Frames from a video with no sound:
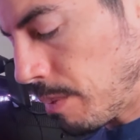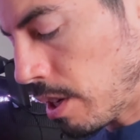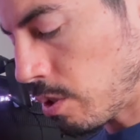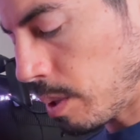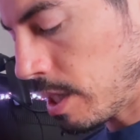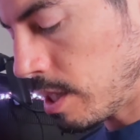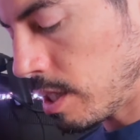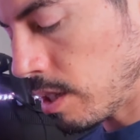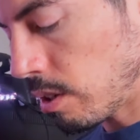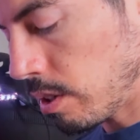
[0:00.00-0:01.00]
So we can
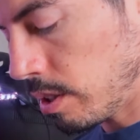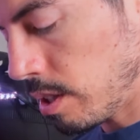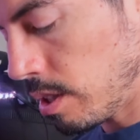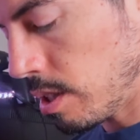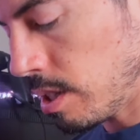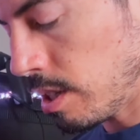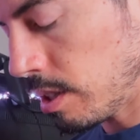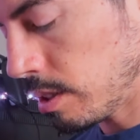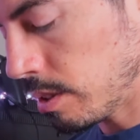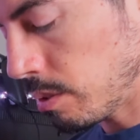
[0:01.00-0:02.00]
see on the
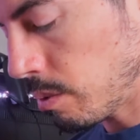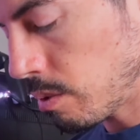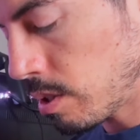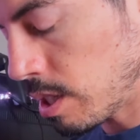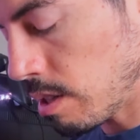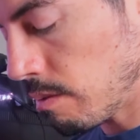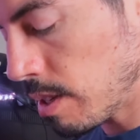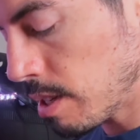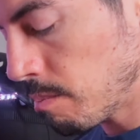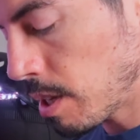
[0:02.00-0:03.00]
little
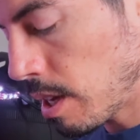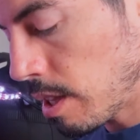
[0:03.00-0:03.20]
TV,